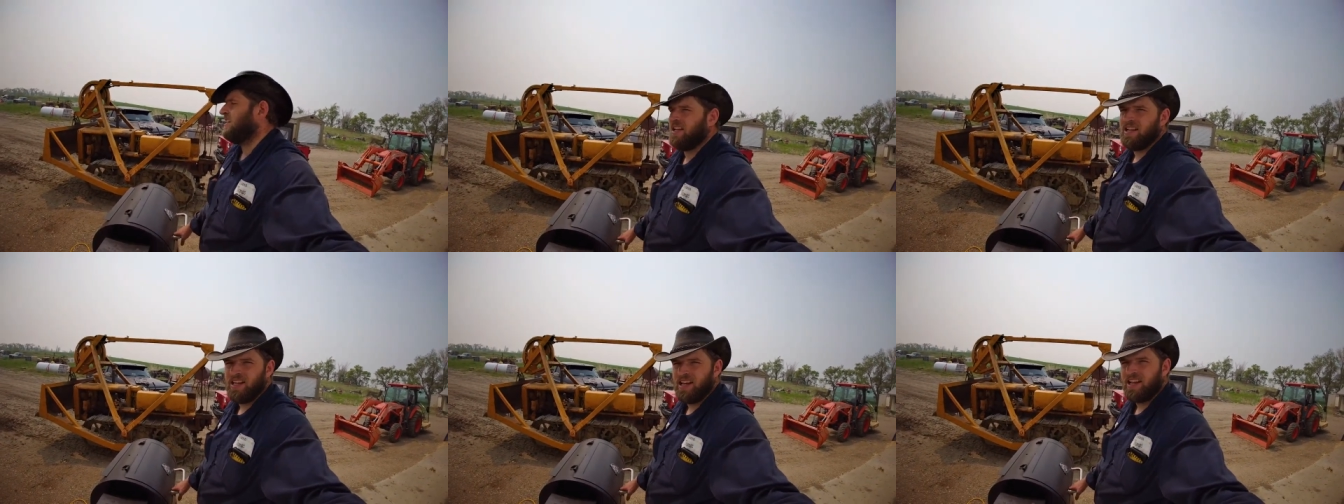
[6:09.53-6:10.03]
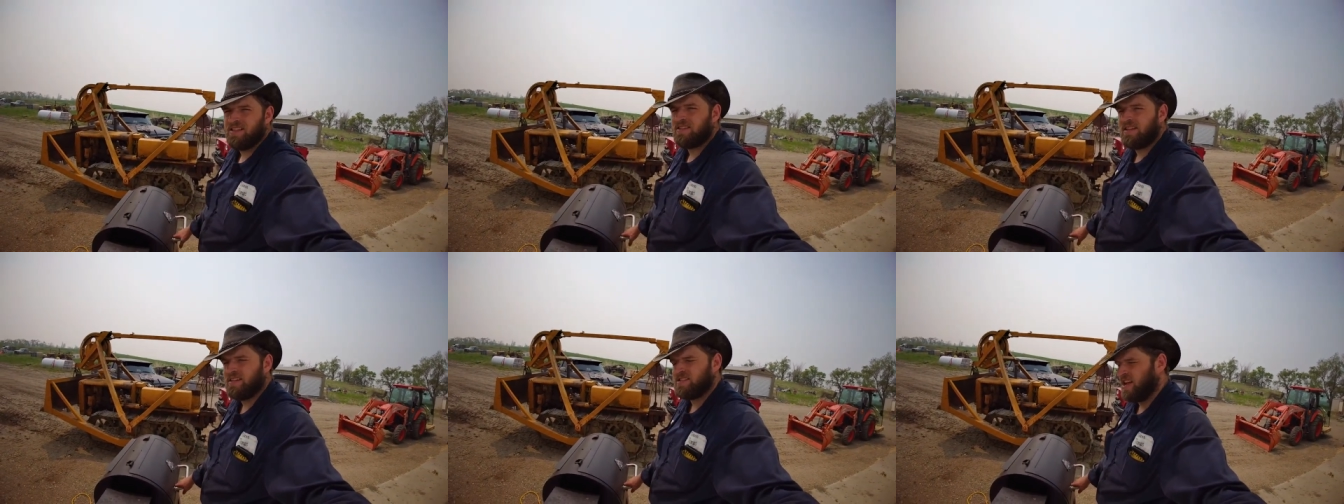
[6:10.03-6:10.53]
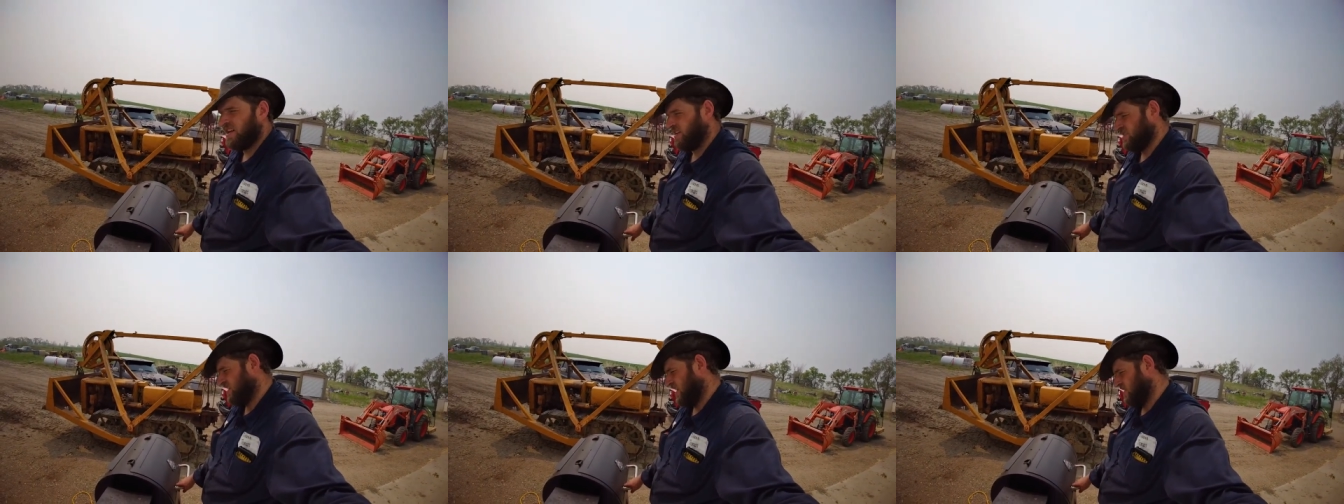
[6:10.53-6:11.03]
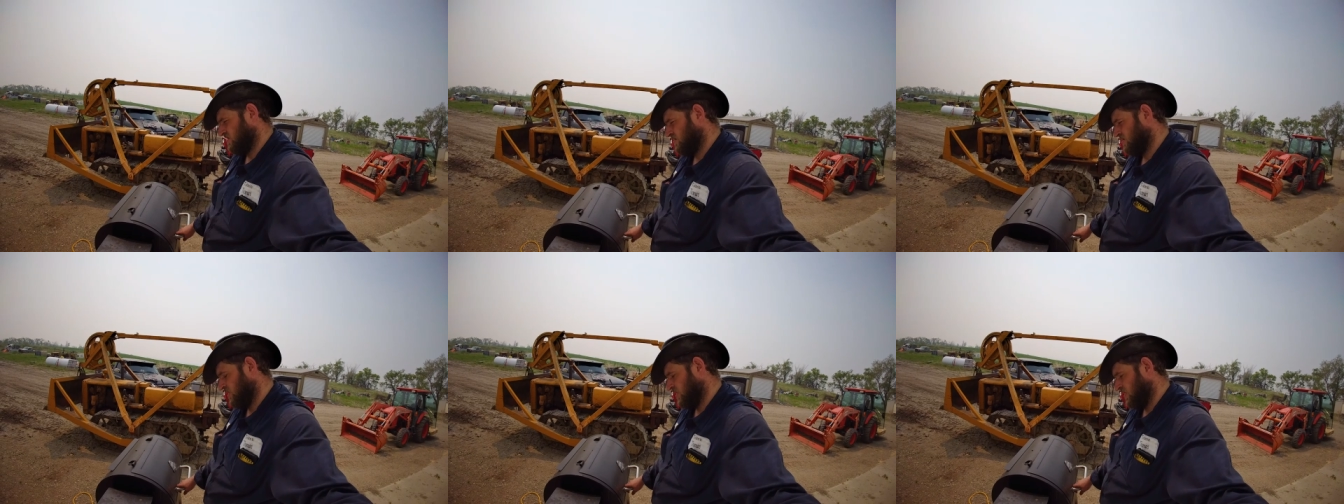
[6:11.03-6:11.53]
and he's in his 80s now,
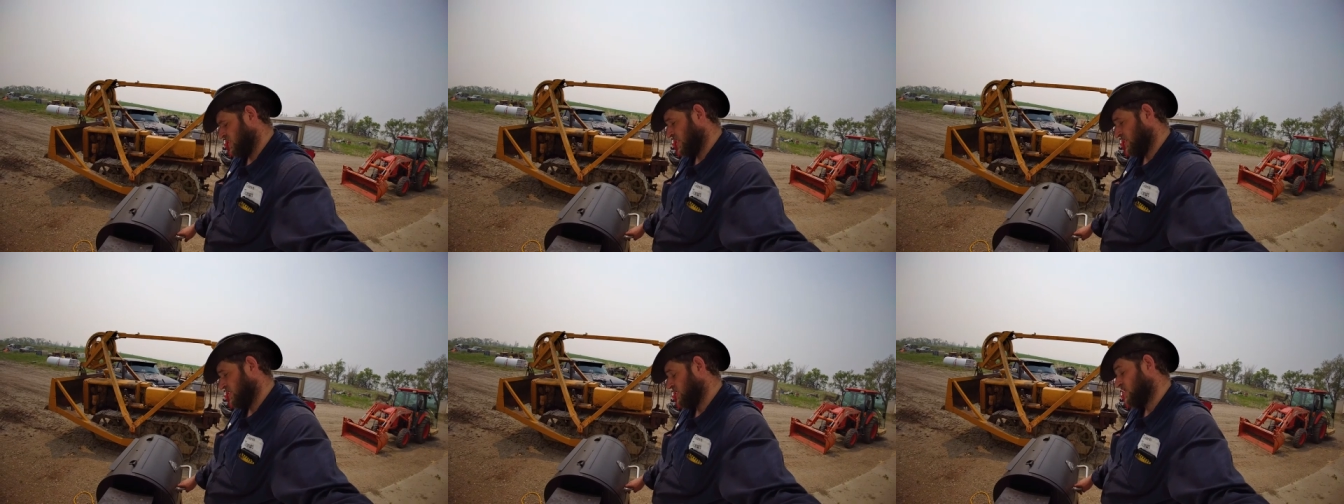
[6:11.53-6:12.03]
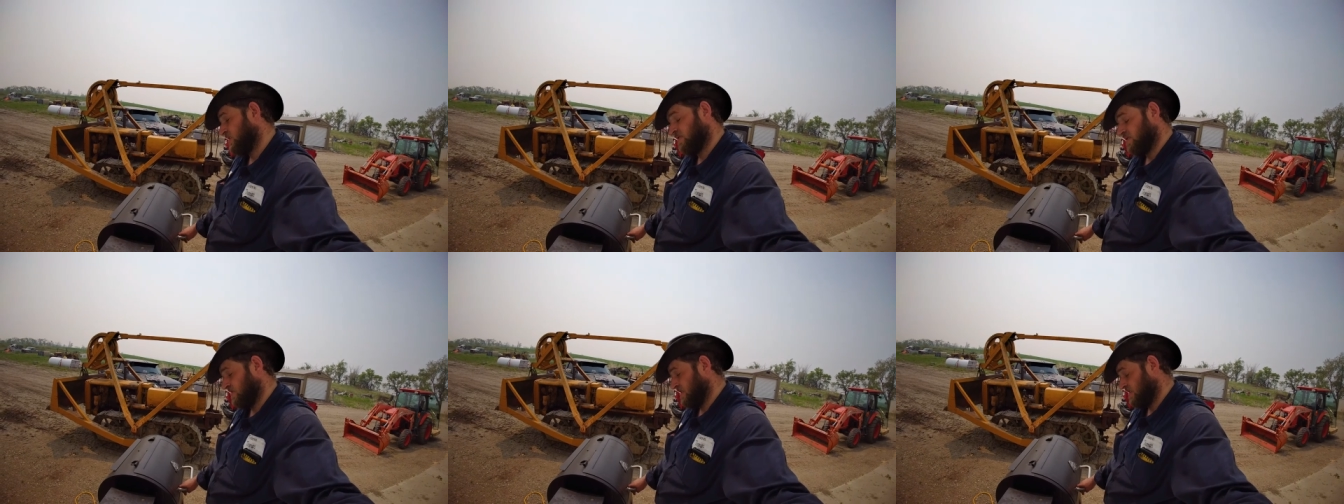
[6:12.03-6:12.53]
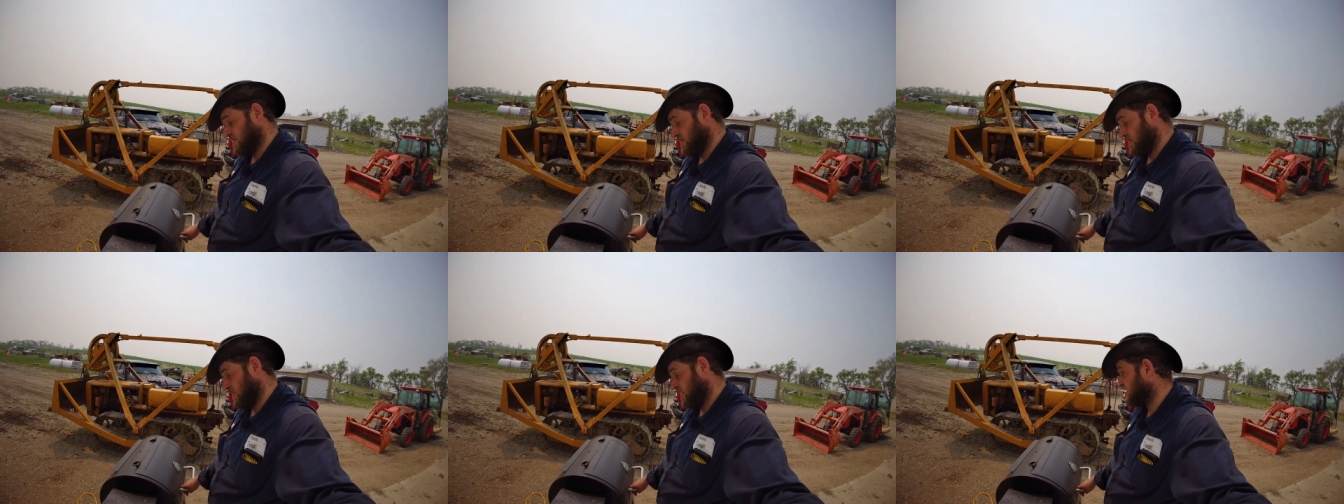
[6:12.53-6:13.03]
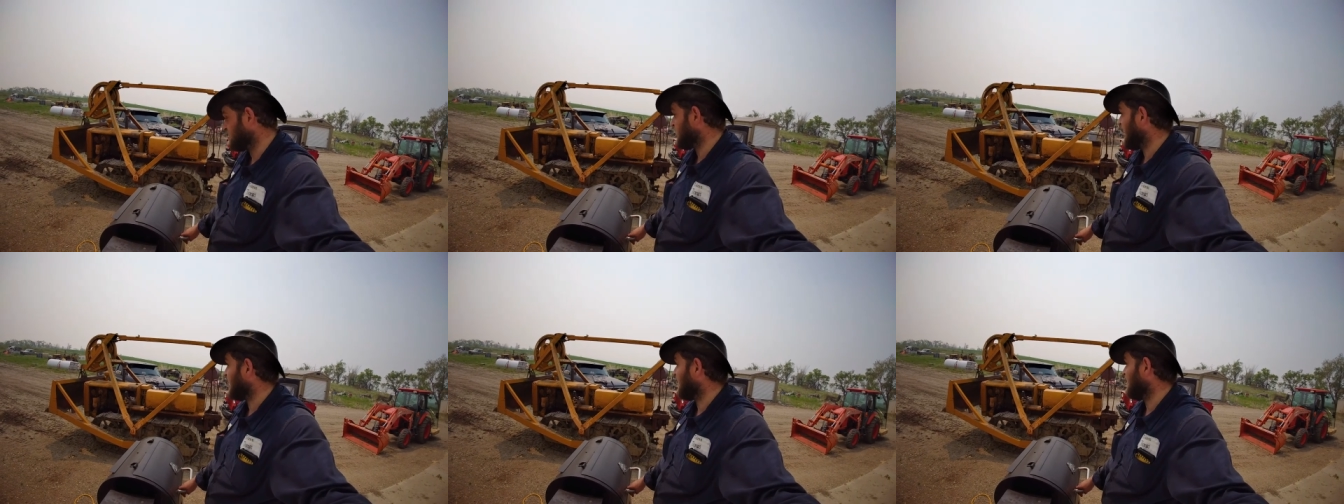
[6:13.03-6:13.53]
so it
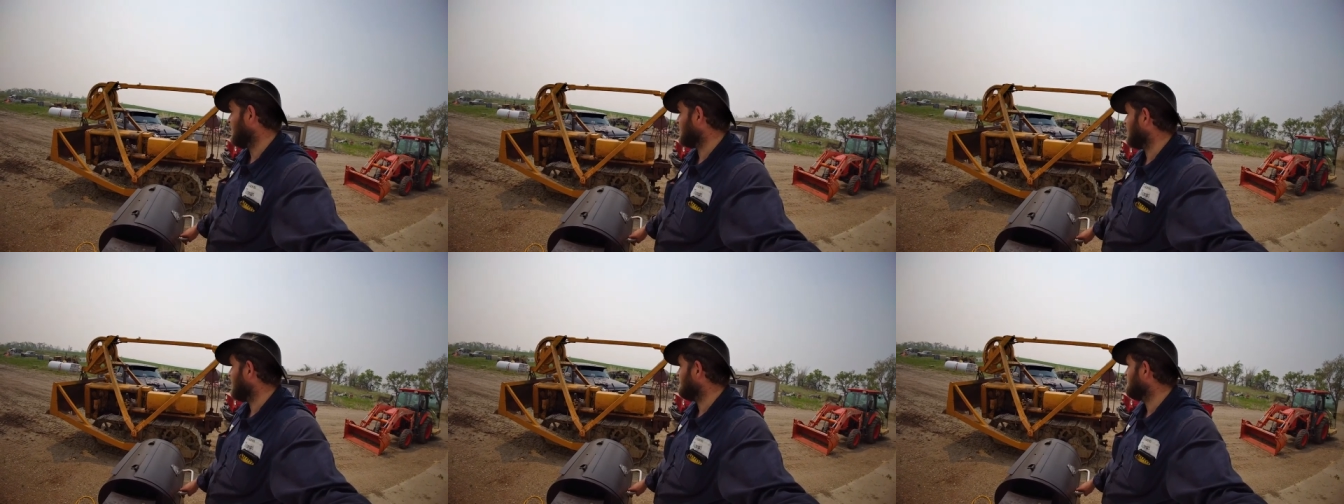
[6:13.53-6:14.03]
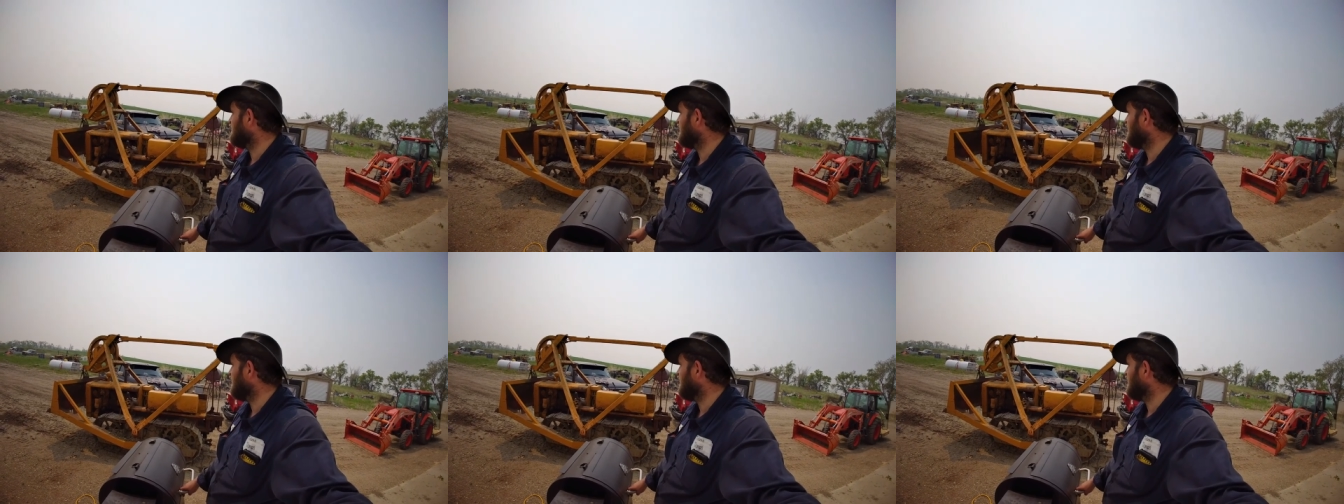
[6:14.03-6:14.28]
sat a long time.